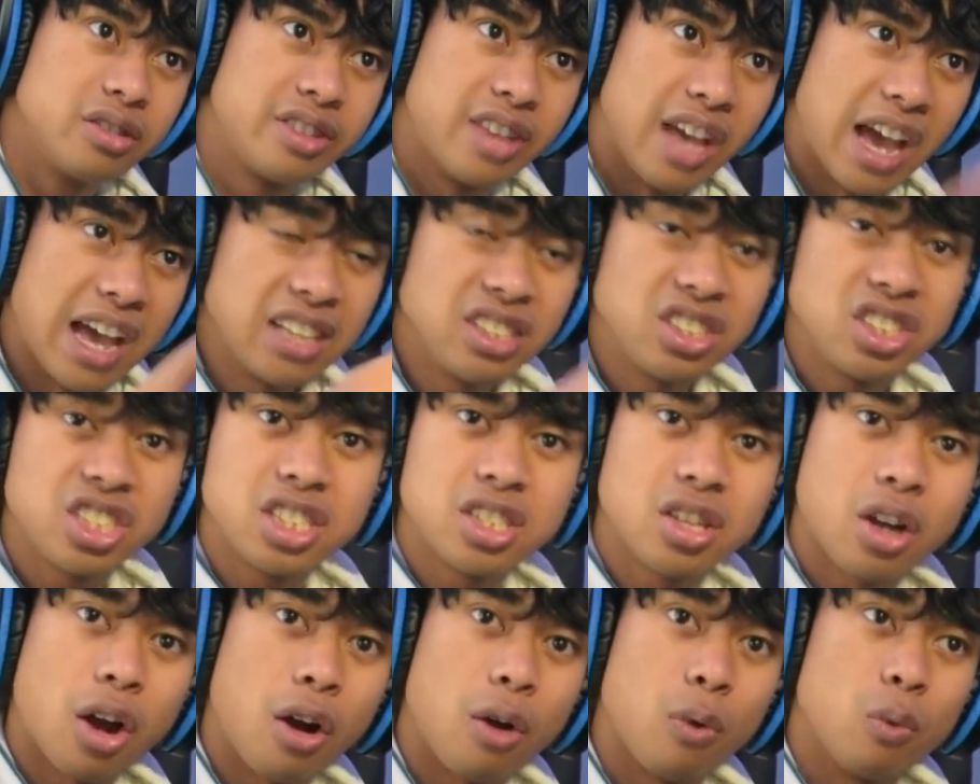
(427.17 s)

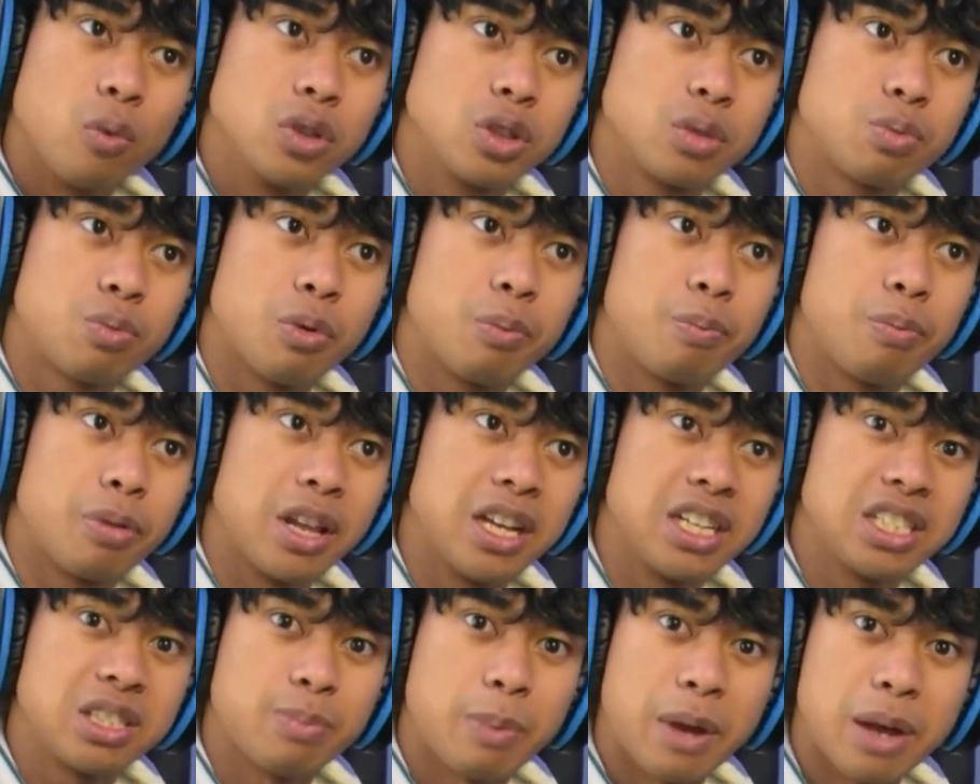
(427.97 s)
Denji's heart was
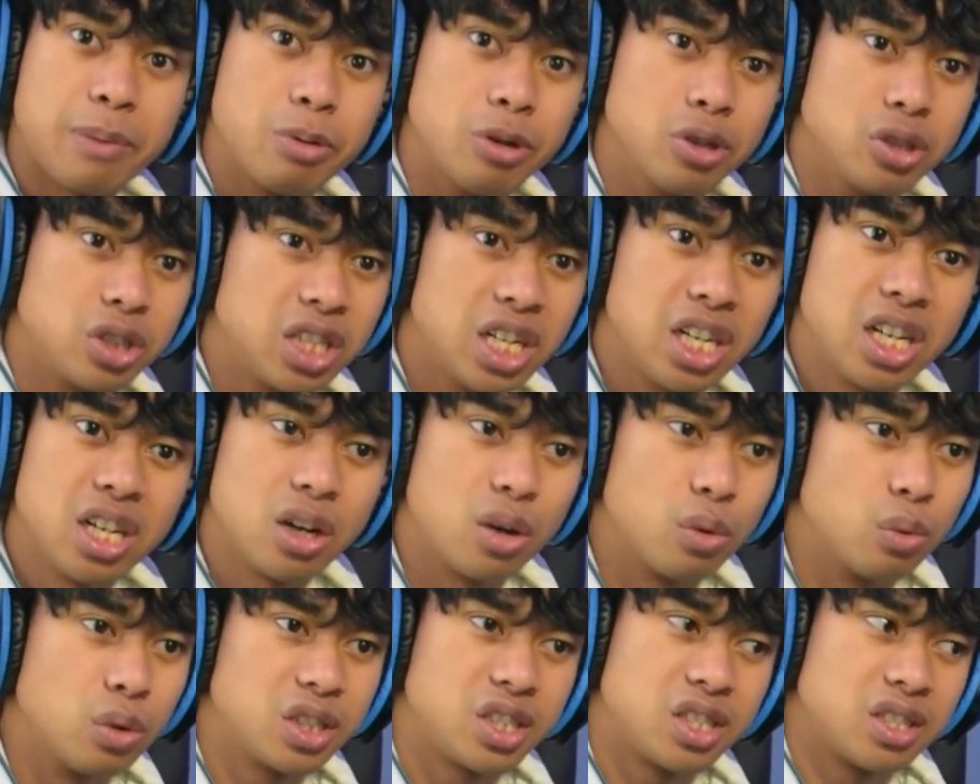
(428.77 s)
replaced by
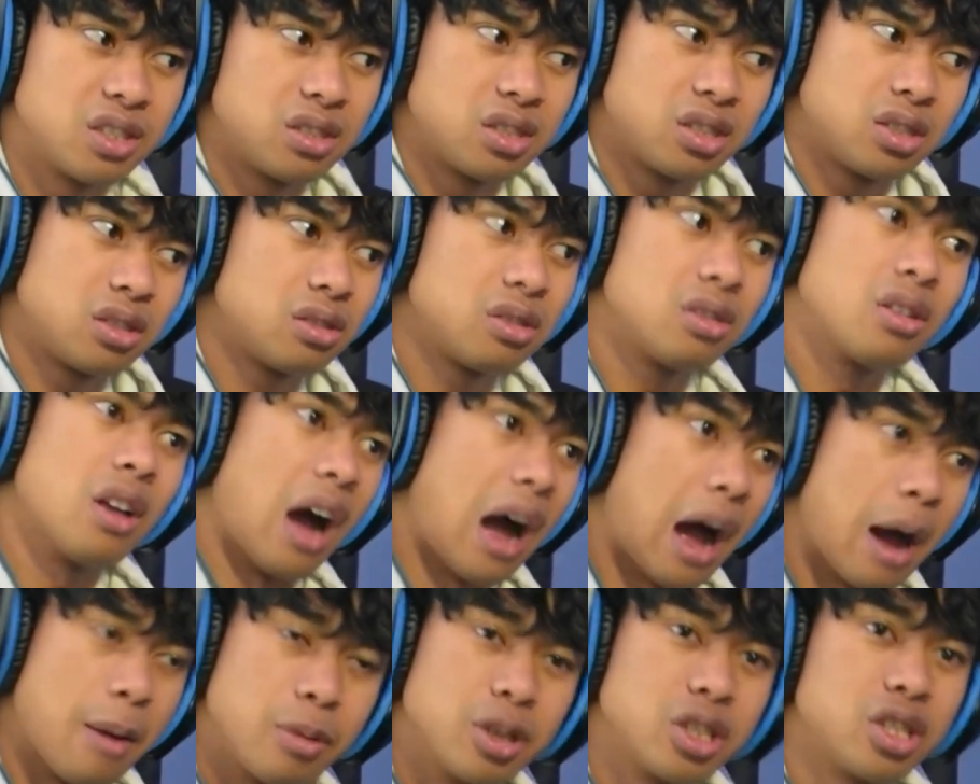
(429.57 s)
Pochita, which is,
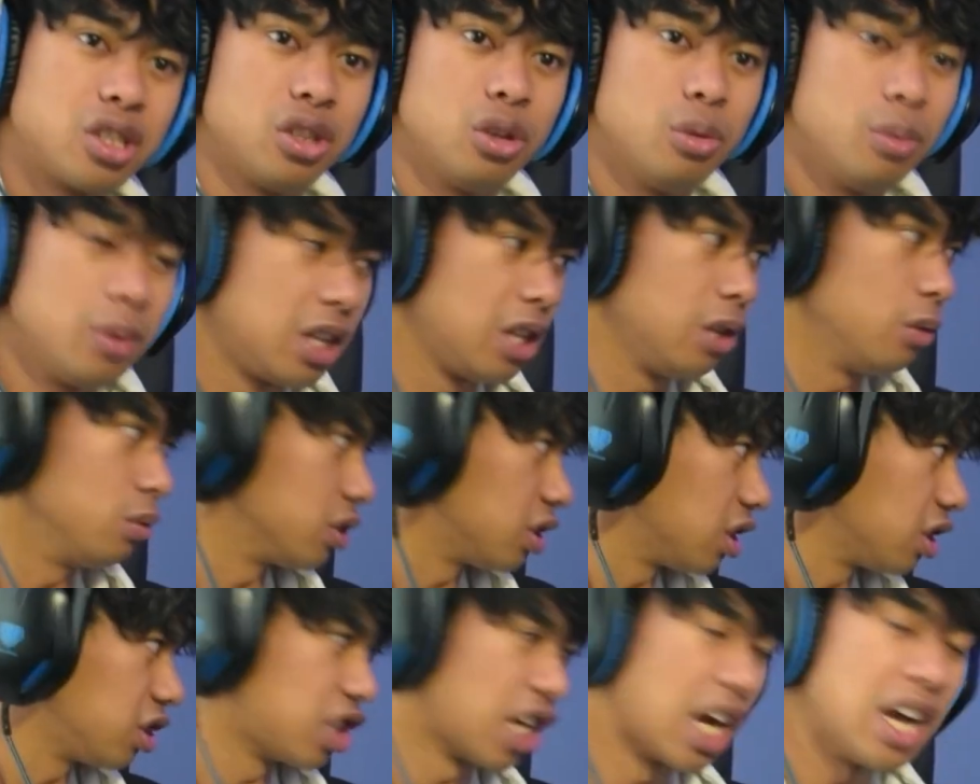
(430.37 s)
I'm assuming he
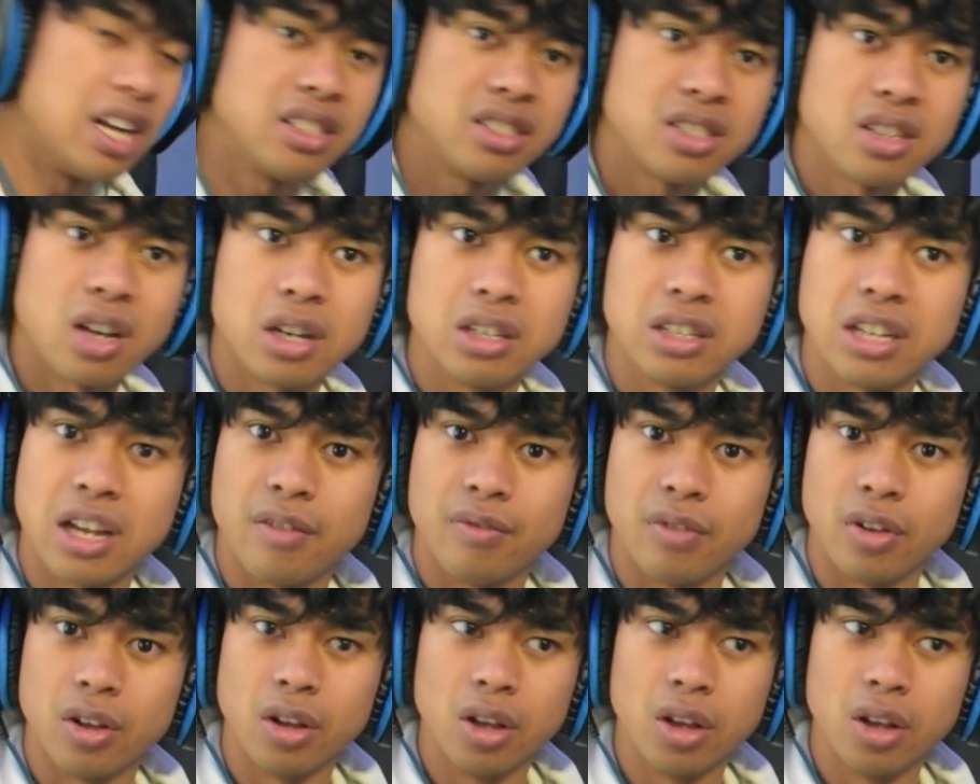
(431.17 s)
was the Chainsaw Devil.